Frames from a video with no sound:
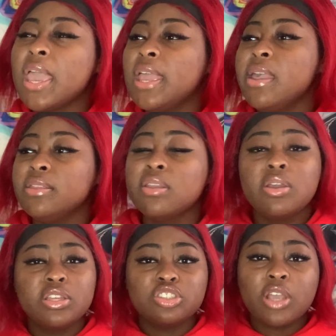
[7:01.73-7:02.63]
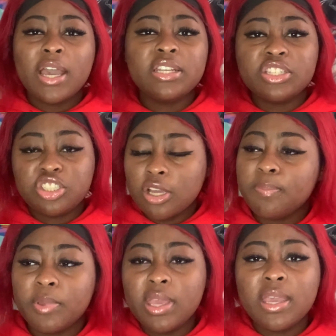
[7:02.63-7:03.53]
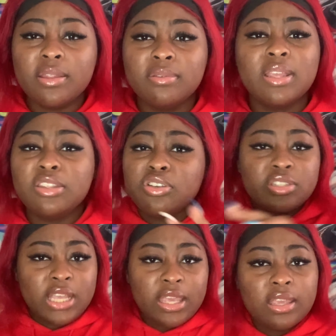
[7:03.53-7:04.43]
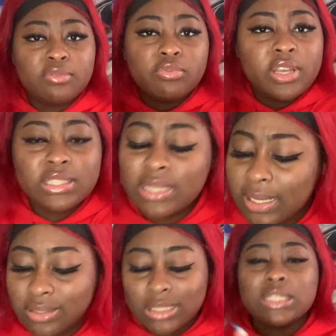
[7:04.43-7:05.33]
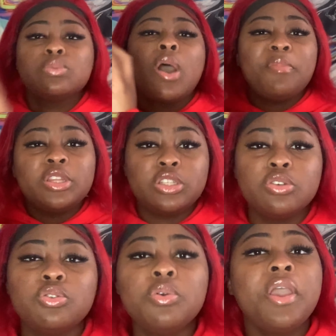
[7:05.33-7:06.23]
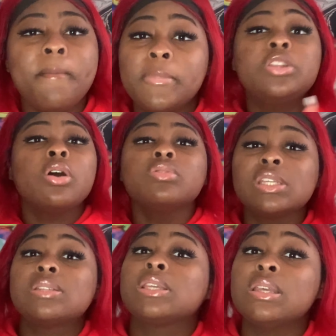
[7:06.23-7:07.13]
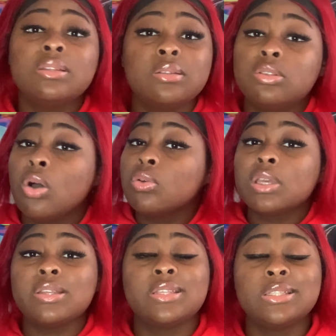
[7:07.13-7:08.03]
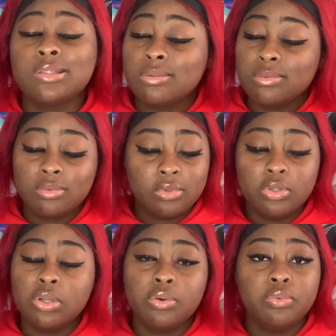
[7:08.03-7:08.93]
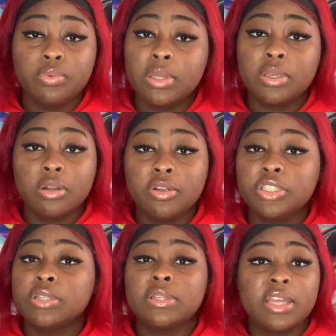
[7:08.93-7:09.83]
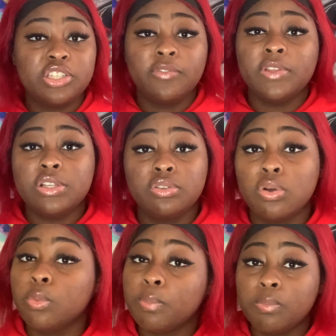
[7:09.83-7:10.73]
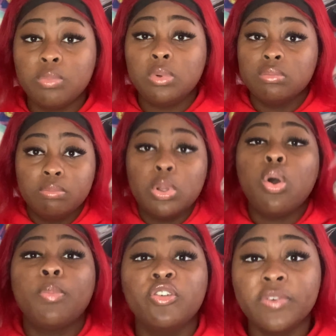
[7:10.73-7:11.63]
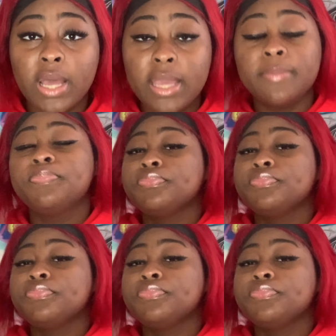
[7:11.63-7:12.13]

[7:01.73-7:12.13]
and trying to jump in and you're taking risks like this is what I'm gonna do but don't just get in, don't get just you know encouraged that your video don't blow up overnight